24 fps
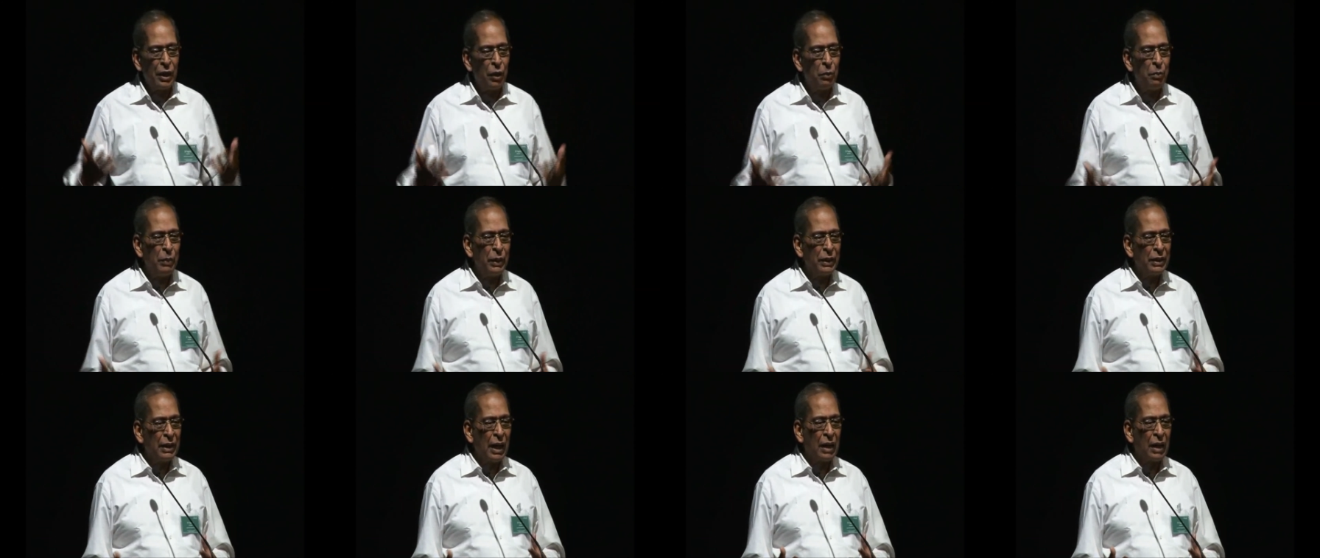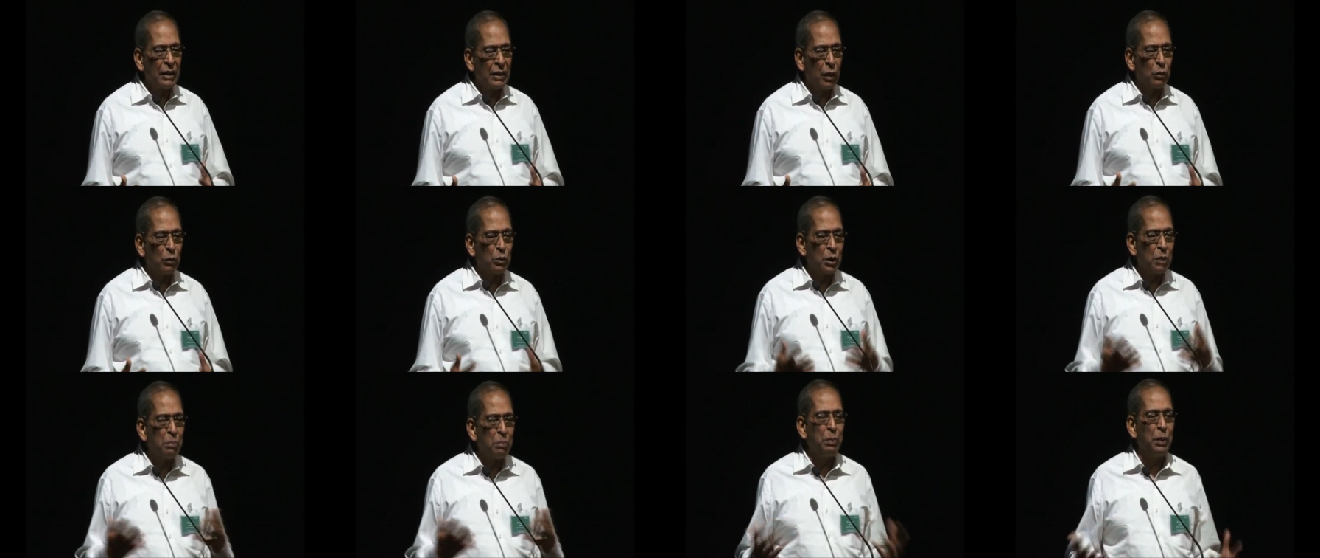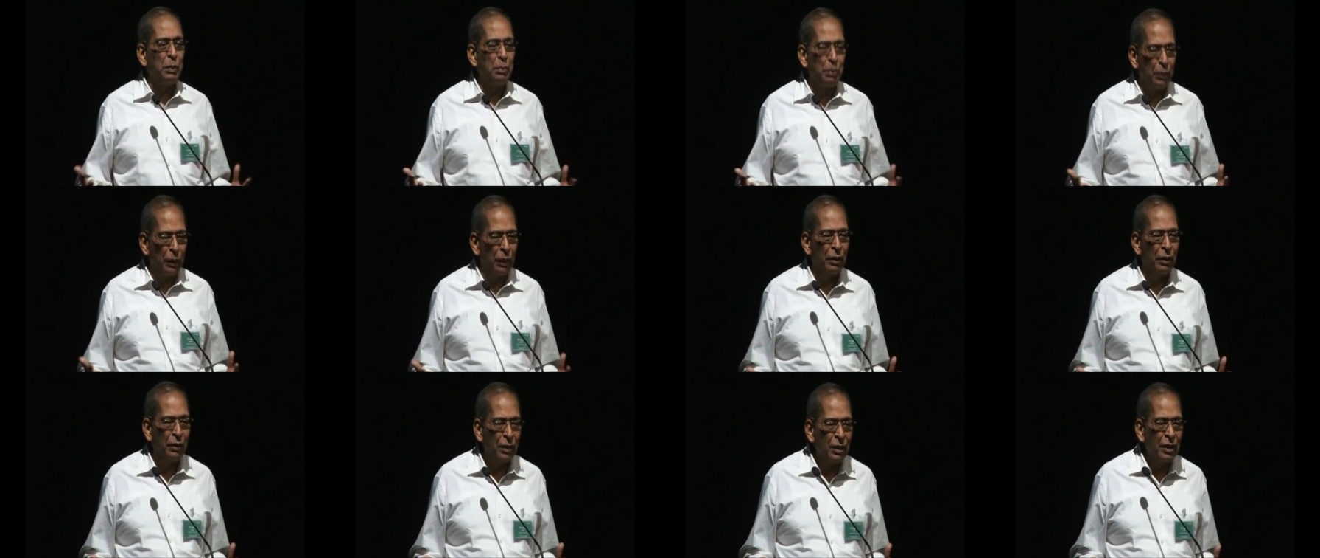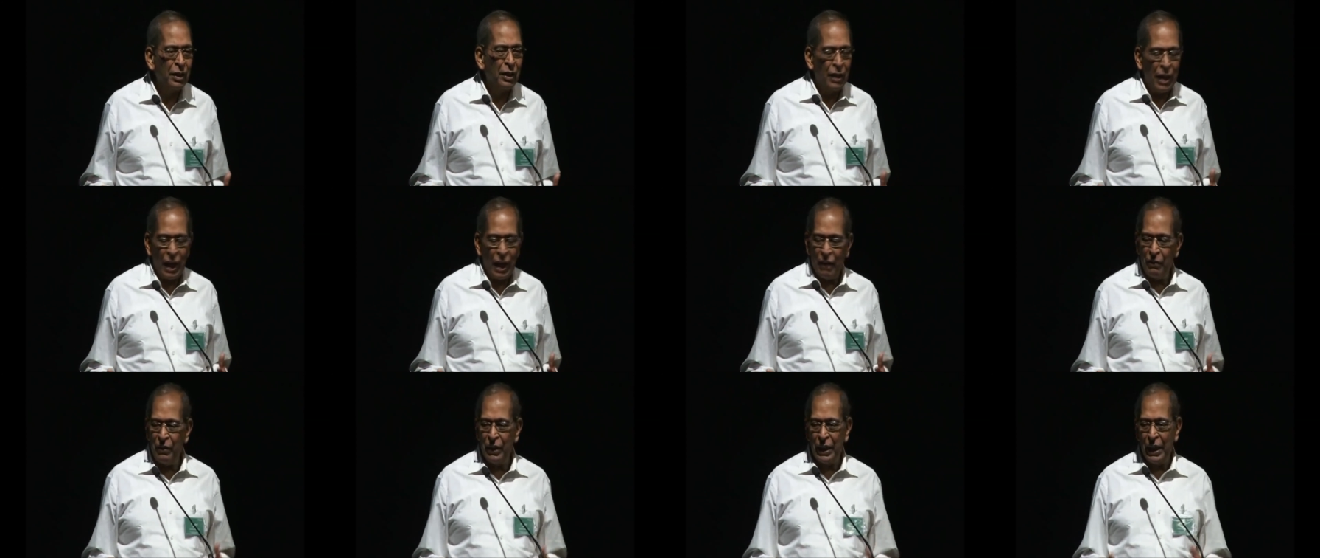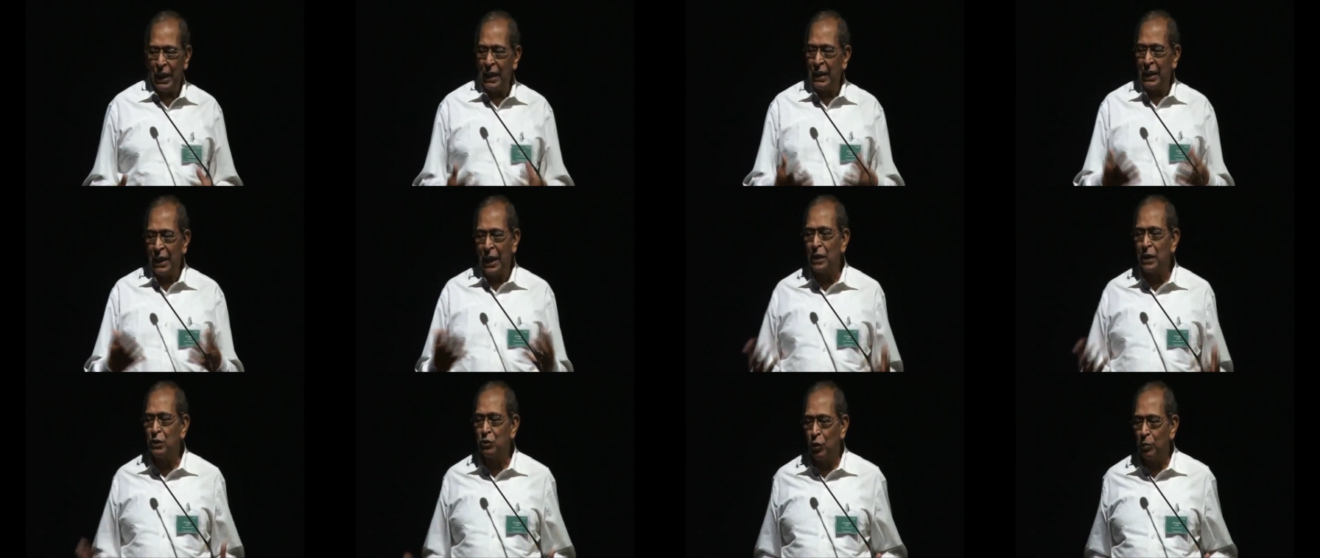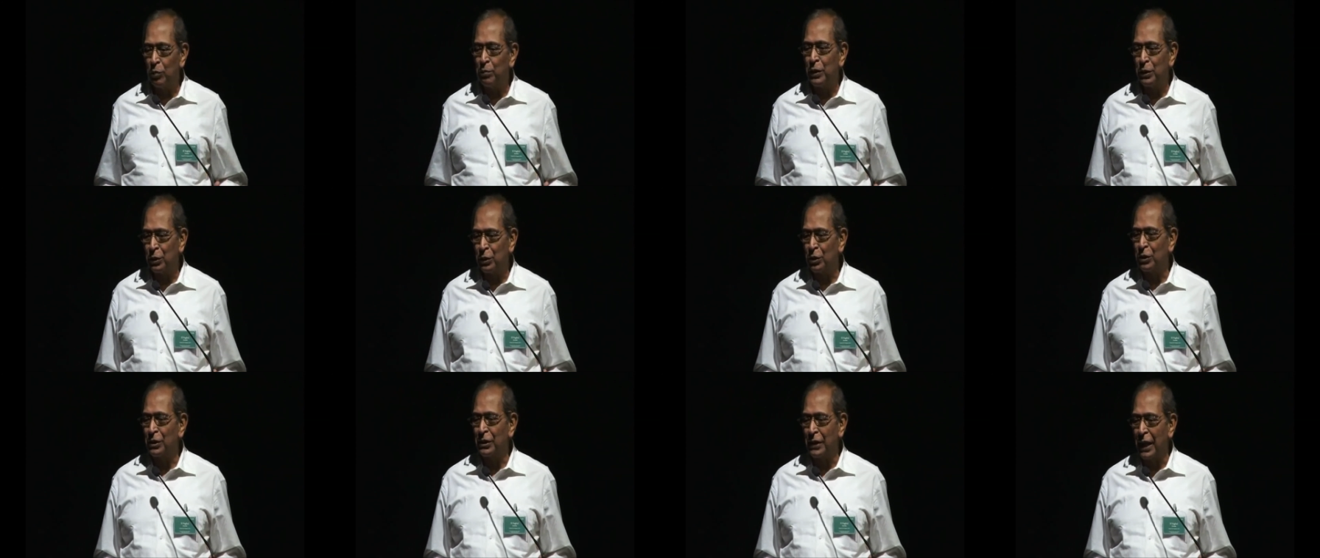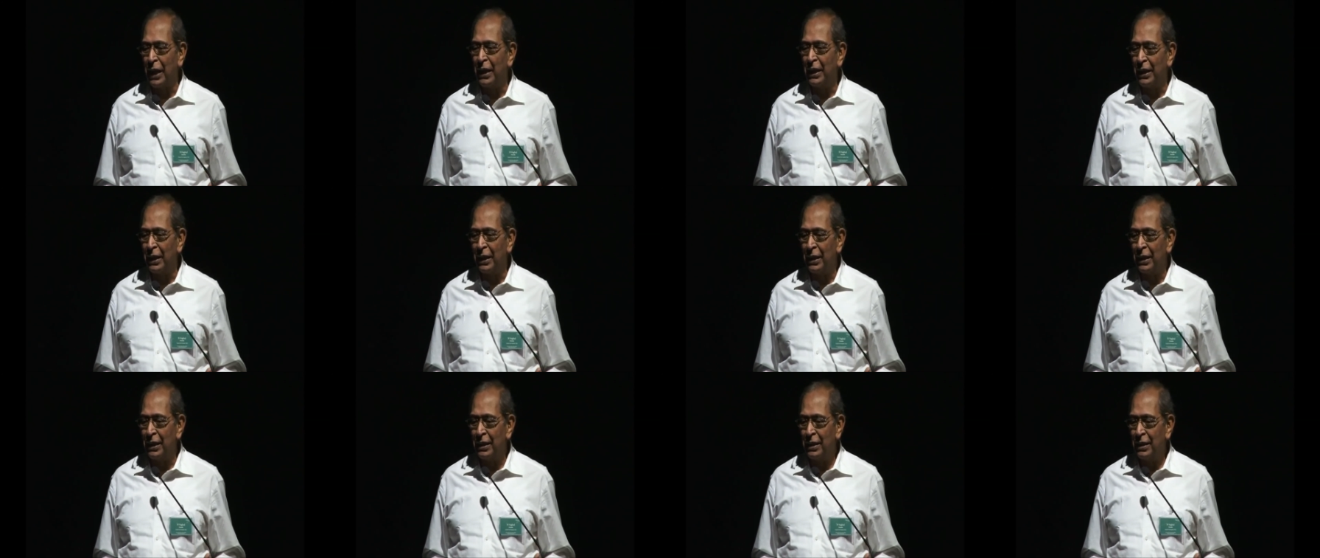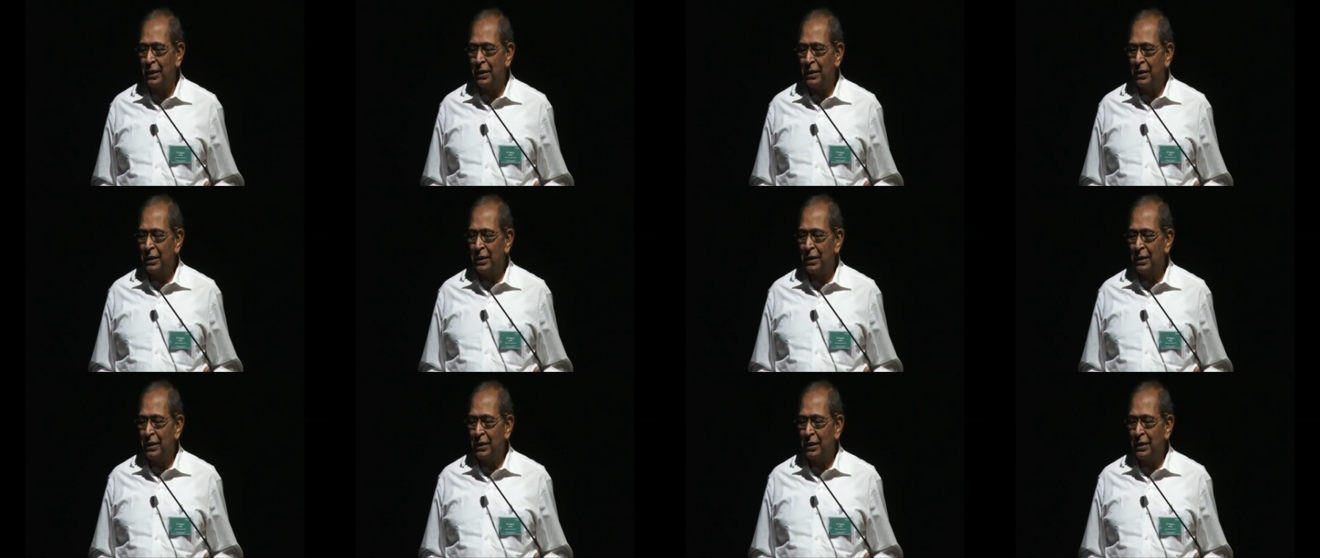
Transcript: give me a thousand people, we can transform the society.